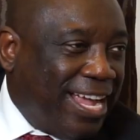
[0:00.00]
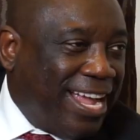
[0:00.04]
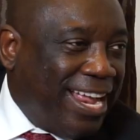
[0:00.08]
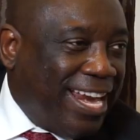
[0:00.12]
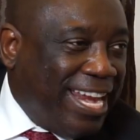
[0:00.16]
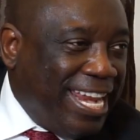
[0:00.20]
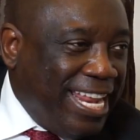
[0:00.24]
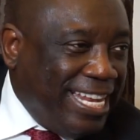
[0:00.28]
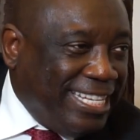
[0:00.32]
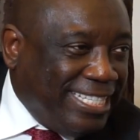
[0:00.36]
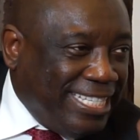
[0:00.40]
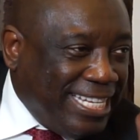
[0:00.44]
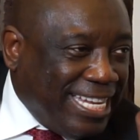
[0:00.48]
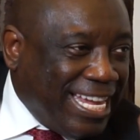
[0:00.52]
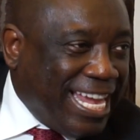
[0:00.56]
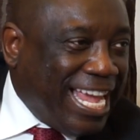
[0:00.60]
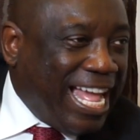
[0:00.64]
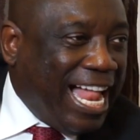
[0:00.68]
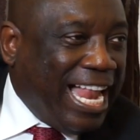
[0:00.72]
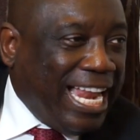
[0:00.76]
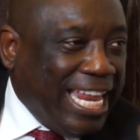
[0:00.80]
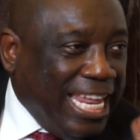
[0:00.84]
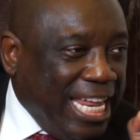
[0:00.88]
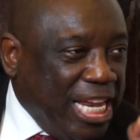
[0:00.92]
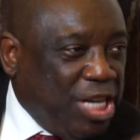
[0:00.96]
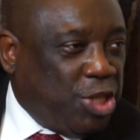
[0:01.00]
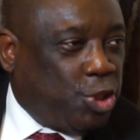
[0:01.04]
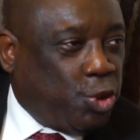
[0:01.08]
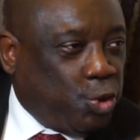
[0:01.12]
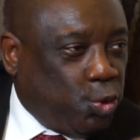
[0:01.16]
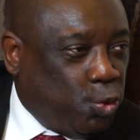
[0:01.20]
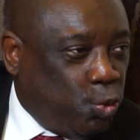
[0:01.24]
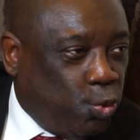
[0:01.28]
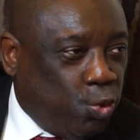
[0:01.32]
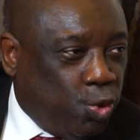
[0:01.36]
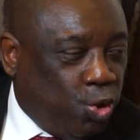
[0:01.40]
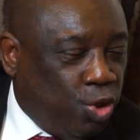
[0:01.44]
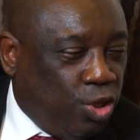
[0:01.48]
critical
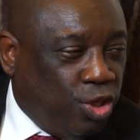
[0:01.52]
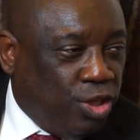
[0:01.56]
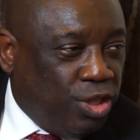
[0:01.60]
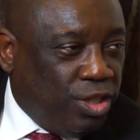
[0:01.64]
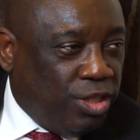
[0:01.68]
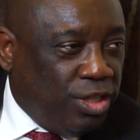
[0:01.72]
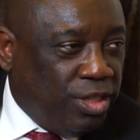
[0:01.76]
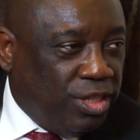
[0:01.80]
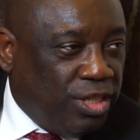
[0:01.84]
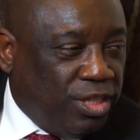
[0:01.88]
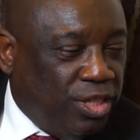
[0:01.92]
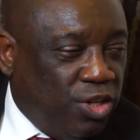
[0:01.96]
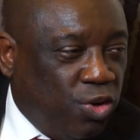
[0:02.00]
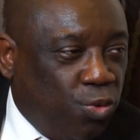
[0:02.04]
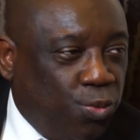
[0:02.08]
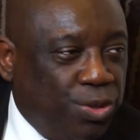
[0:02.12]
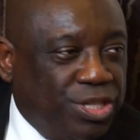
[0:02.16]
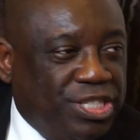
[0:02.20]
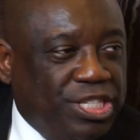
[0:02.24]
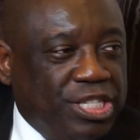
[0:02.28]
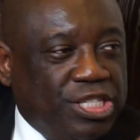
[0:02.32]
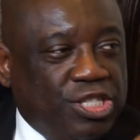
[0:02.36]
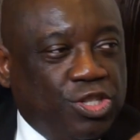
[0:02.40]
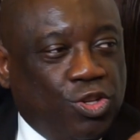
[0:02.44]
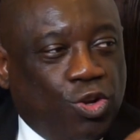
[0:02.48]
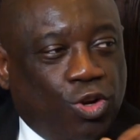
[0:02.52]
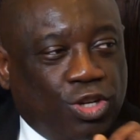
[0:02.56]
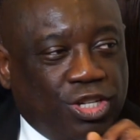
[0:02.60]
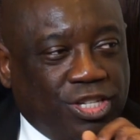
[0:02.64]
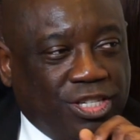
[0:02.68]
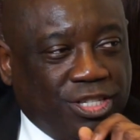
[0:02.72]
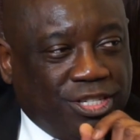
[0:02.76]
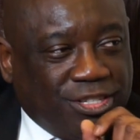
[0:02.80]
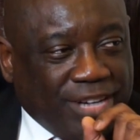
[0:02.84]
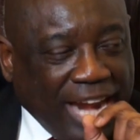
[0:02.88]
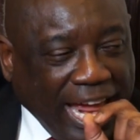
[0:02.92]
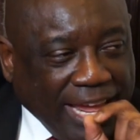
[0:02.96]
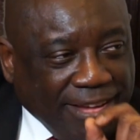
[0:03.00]
issue which is
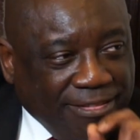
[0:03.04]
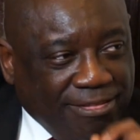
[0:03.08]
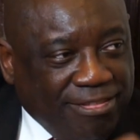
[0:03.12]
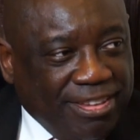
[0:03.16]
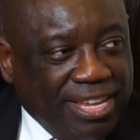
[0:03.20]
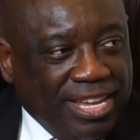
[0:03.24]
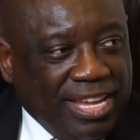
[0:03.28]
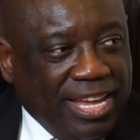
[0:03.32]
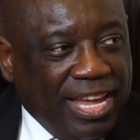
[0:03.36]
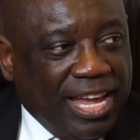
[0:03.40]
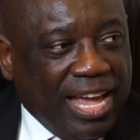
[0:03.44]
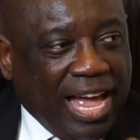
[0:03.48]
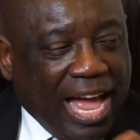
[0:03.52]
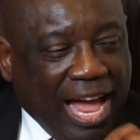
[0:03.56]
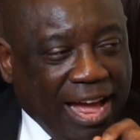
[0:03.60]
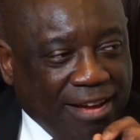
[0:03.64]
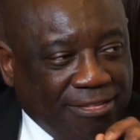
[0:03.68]
not driving